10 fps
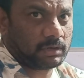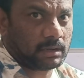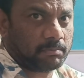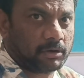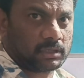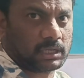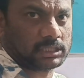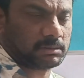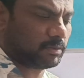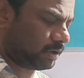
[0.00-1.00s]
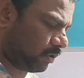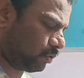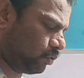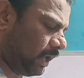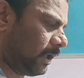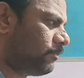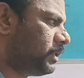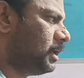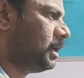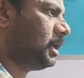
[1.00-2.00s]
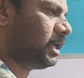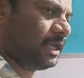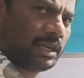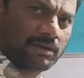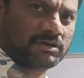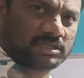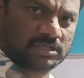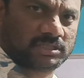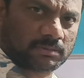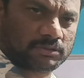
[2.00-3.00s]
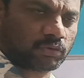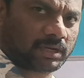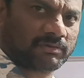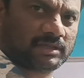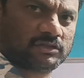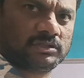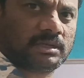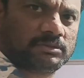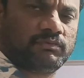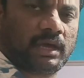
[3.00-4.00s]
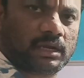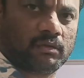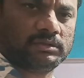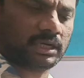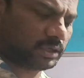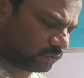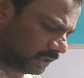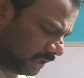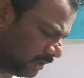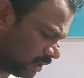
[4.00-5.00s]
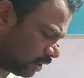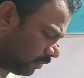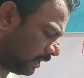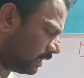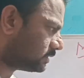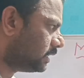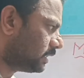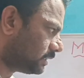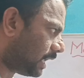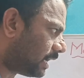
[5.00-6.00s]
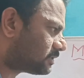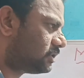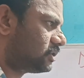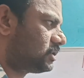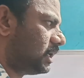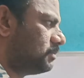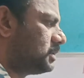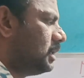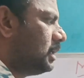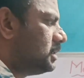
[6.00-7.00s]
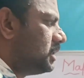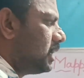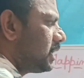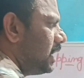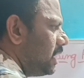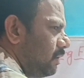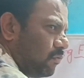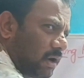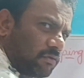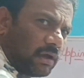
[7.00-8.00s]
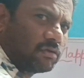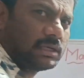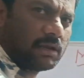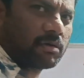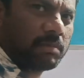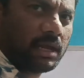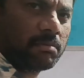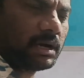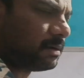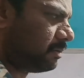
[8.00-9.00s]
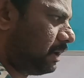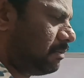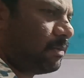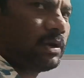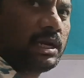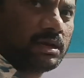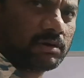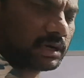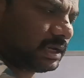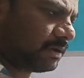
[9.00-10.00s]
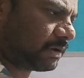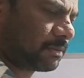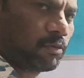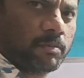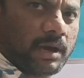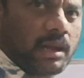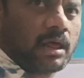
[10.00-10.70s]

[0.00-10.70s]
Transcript: memory. Now today, in our systems, whatever the systems we are using today, nowadays, that systems, generally what we are using in our main memory, in our